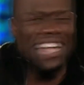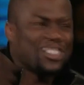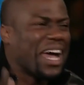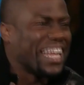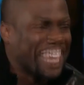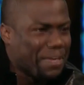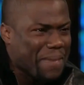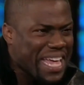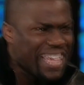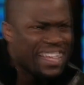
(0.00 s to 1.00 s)
He tried to
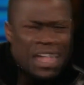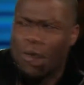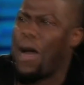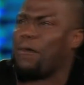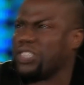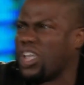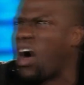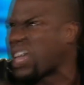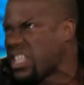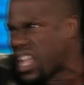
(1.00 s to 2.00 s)
get me while I was
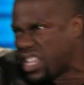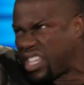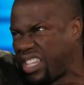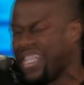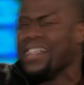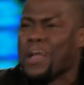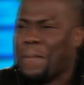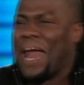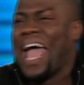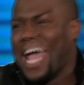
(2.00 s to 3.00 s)
talking.
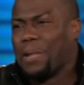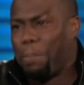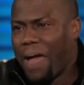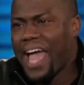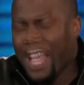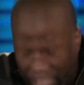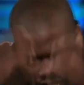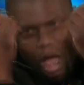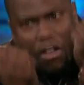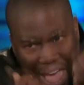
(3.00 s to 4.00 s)
But I had to play. I was
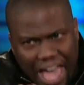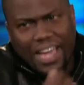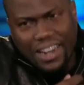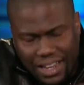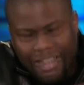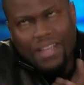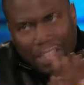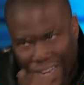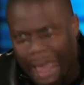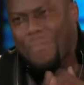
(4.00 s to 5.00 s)
like, okay,
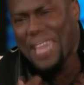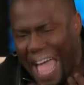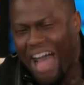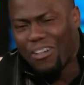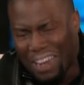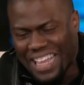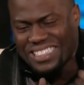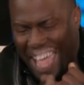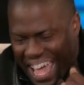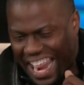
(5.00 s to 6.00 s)
let me out. Let
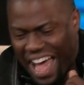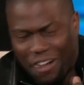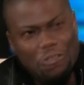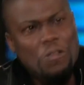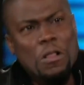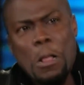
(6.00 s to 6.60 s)
Dad out.